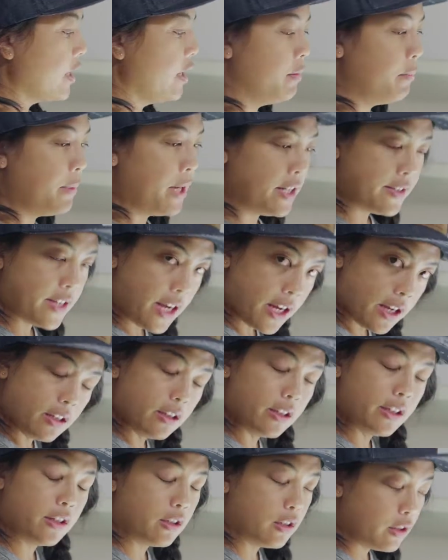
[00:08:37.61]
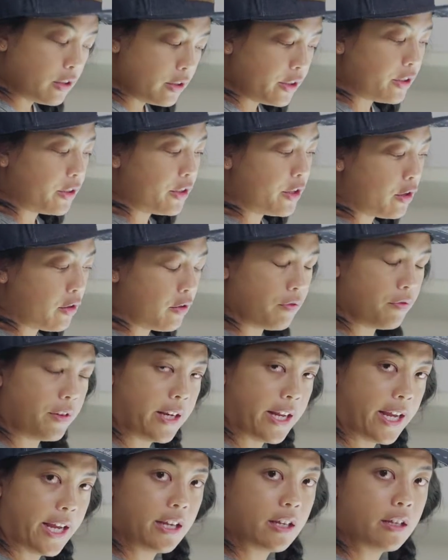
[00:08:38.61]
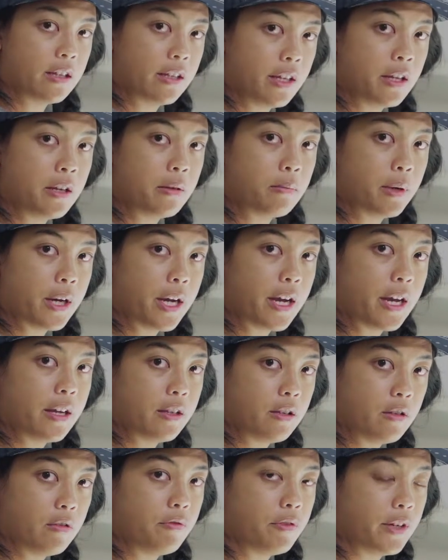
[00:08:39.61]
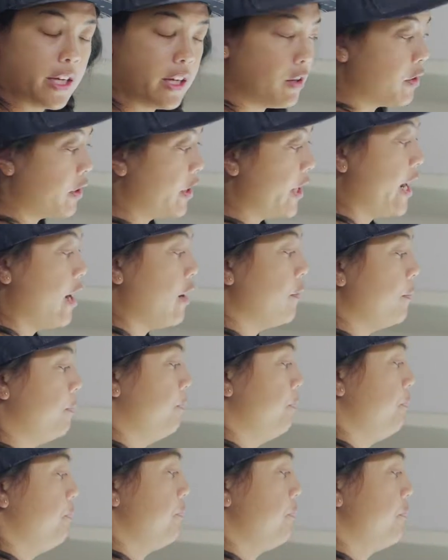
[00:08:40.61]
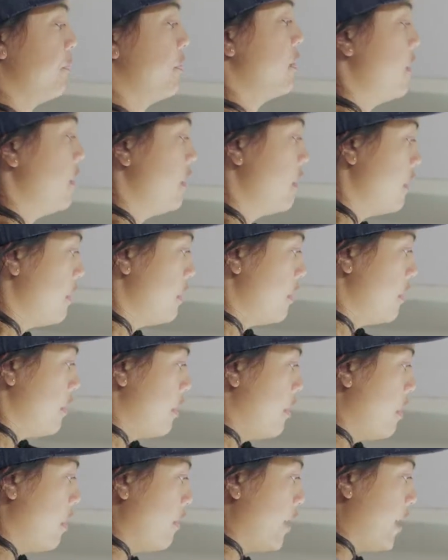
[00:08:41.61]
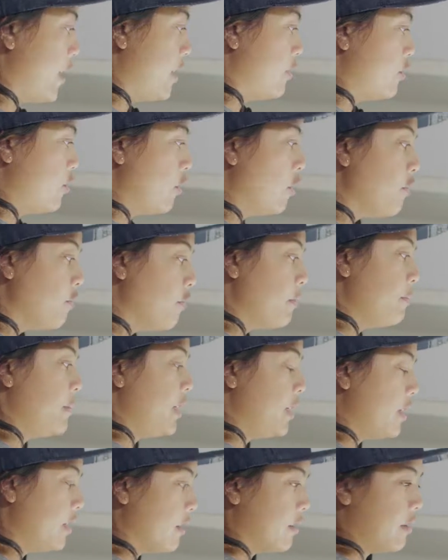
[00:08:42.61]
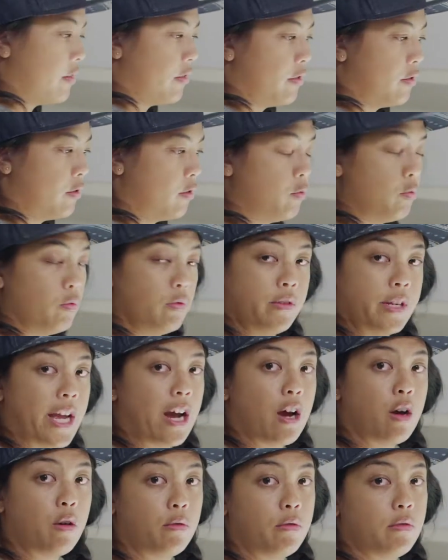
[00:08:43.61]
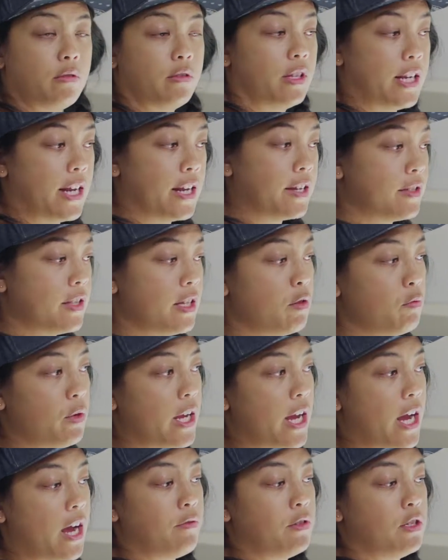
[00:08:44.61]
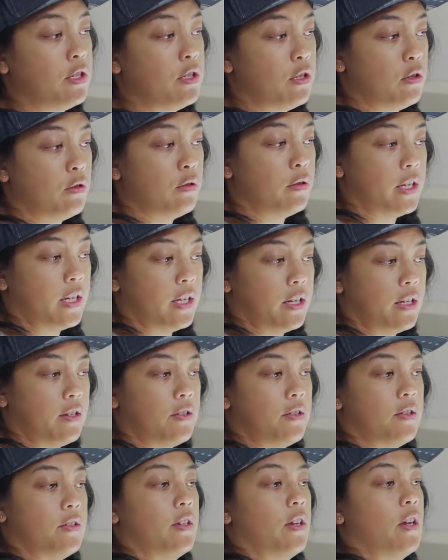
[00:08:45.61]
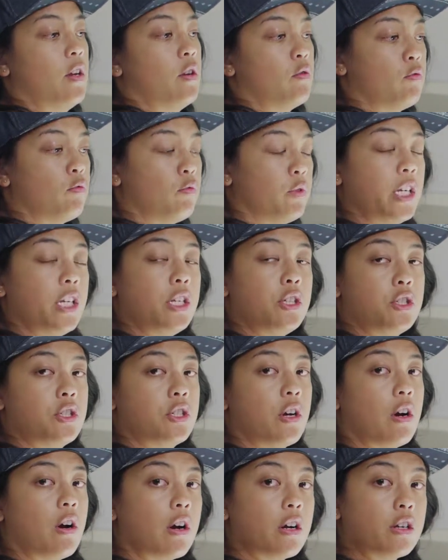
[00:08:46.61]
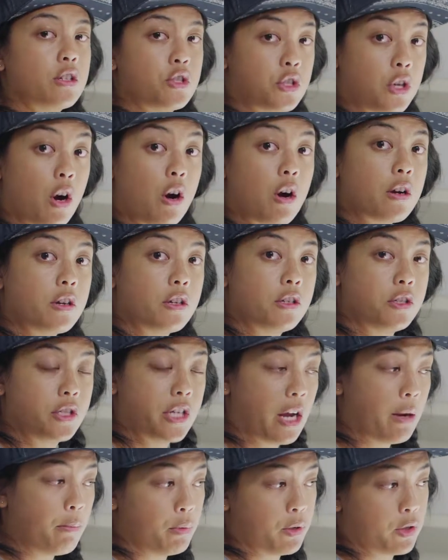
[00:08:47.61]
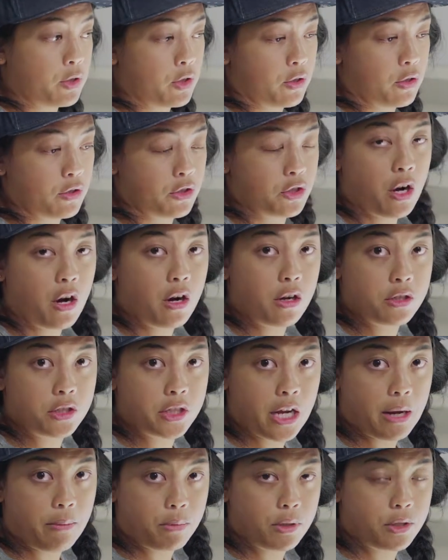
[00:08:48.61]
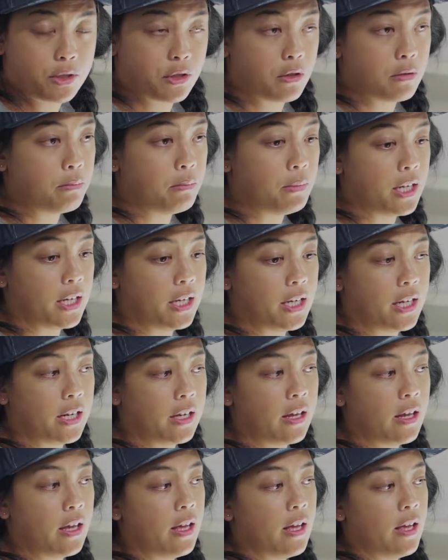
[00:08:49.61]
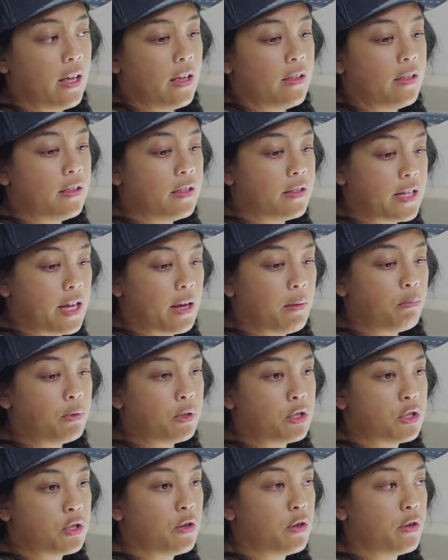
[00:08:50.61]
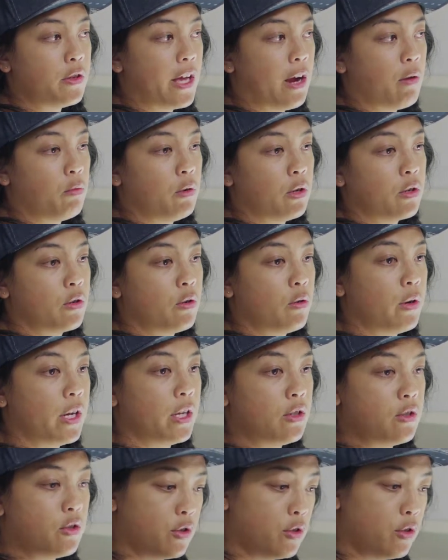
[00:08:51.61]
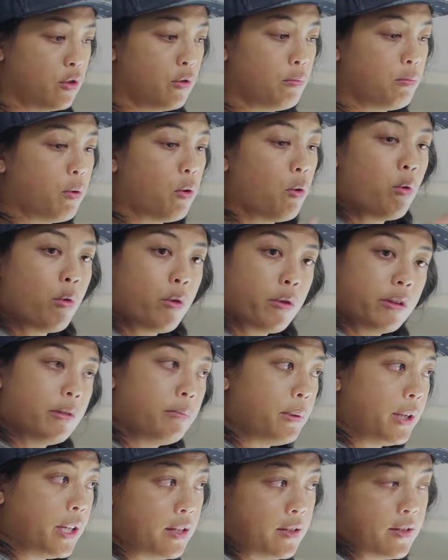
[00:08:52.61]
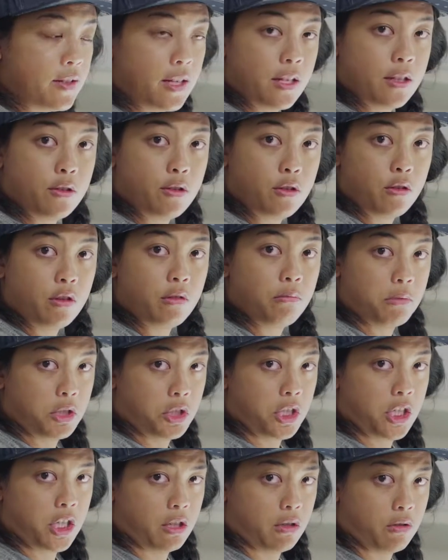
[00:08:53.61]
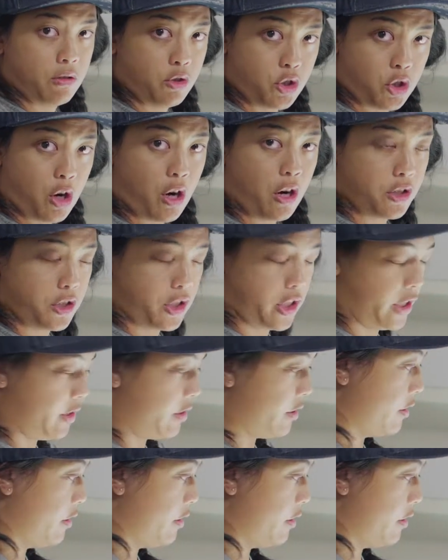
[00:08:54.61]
It may take a little, finagling, but you'll figure it out. All right, so from here, now the next thing we have to do is reach our charge temperature. Charge temperature meaning the temperature that we're going to pour the beans into the machine, charge it.